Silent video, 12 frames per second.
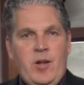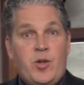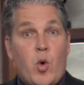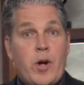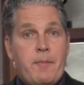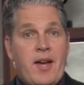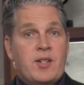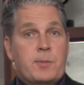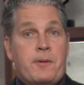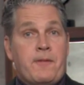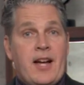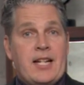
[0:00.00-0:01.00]
Well, Joy
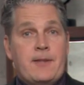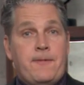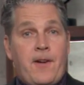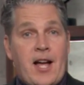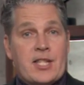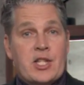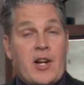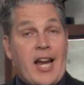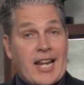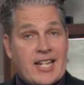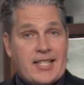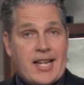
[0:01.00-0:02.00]
Meadows provides foster
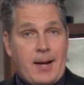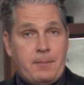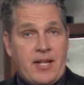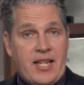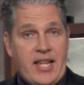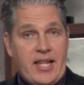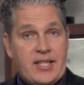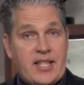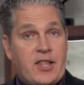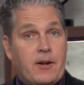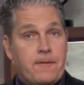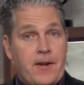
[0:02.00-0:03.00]
and adopted
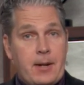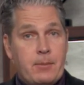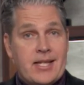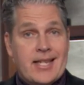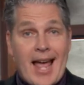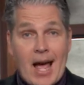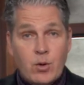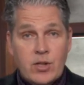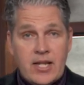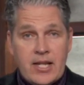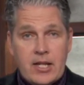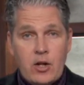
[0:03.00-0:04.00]
kids and their families
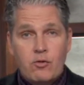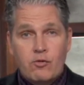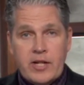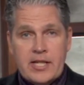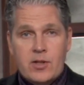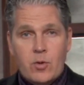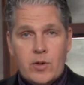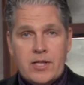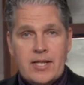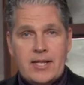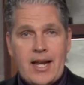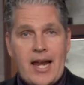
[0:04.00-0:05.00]
housing,
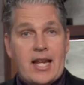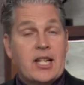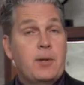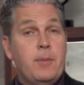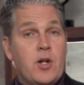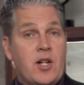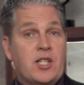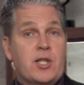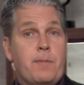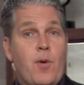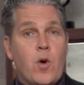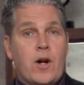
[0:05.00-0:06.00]
resources, and community
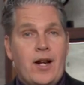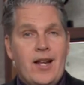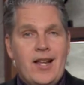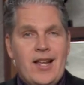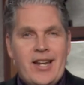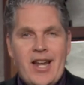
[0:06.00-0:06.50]
support.